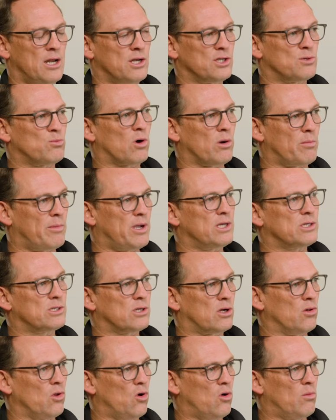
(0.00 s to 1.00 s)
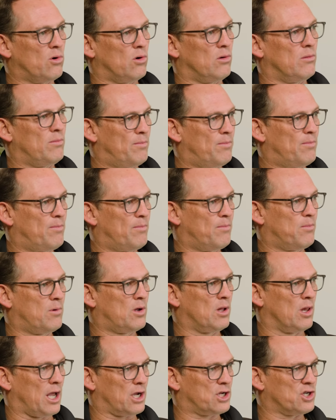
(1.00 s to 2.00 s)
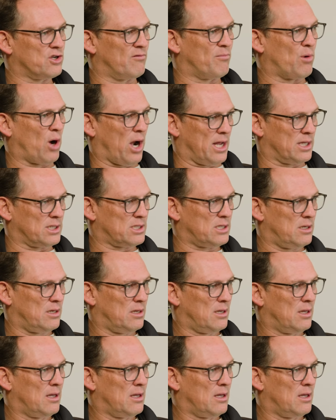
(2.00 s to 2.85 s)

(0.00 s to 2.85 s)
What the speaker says: Ennismore to me is a global collection of brands.